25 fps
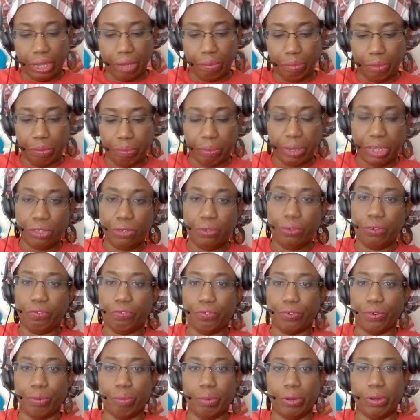I got to put my
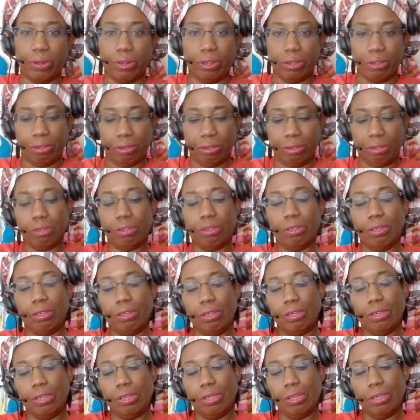uniform on.
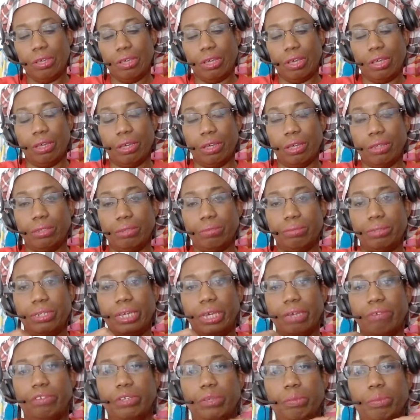I got some
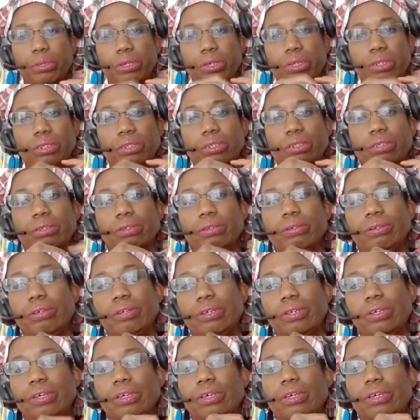safety pins here.